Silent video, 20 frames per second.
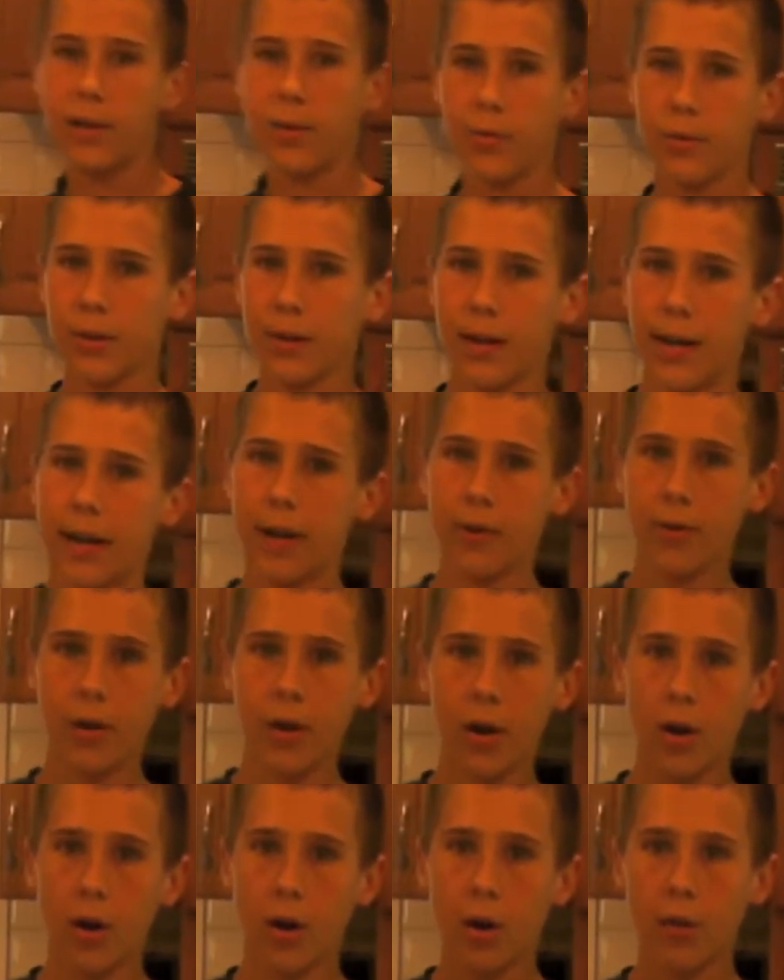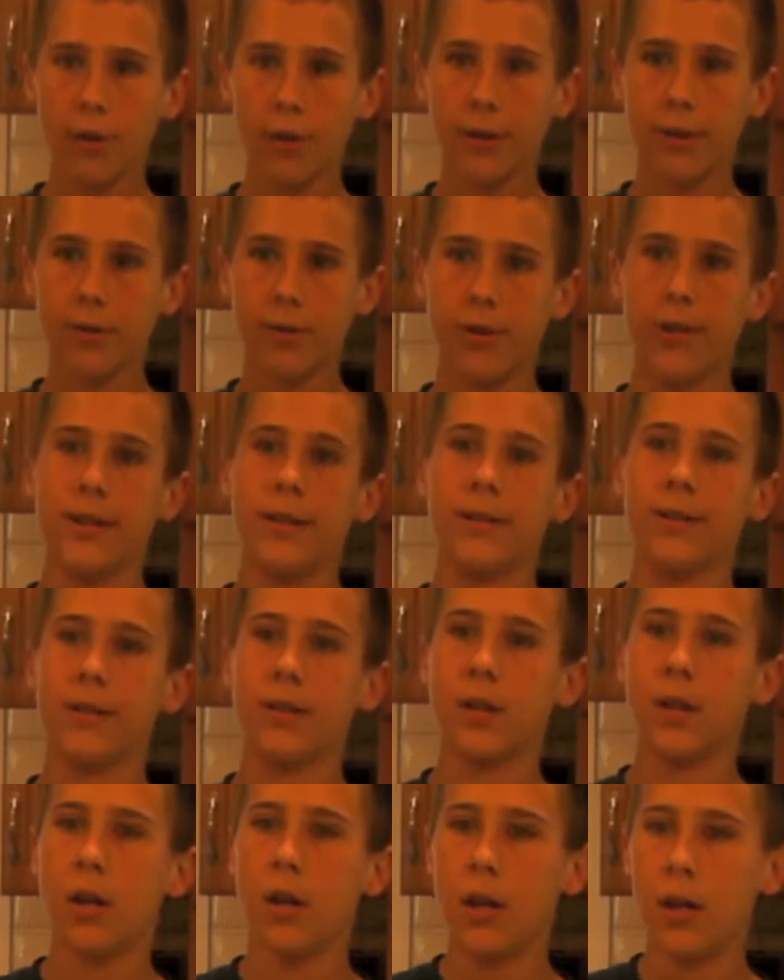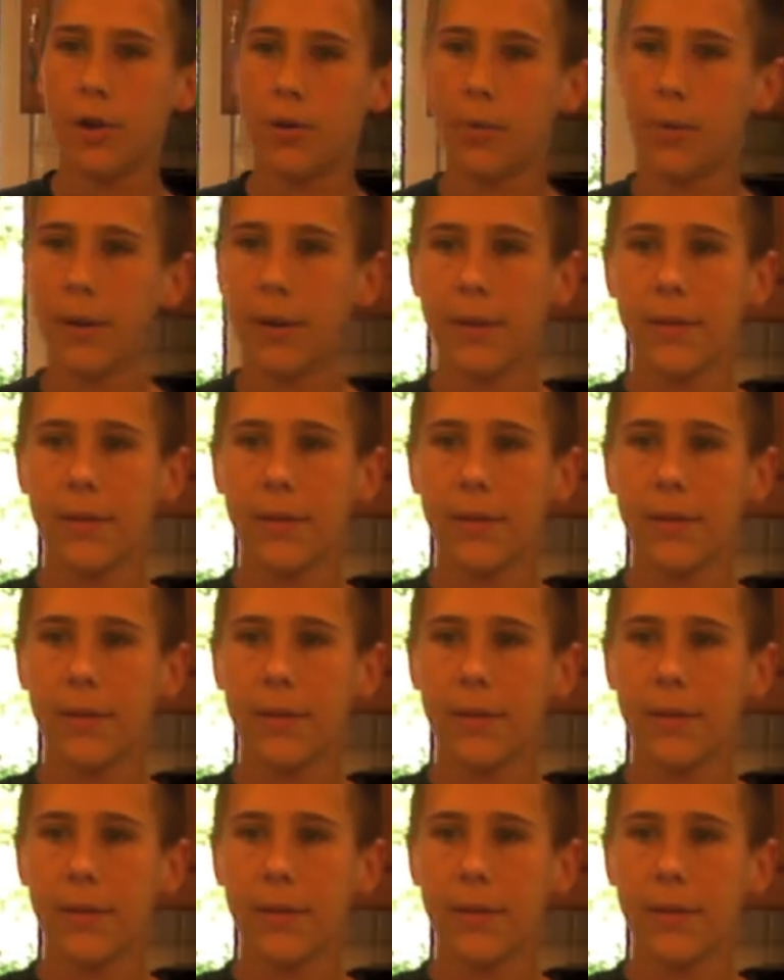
you want to get out all the ingredients. 20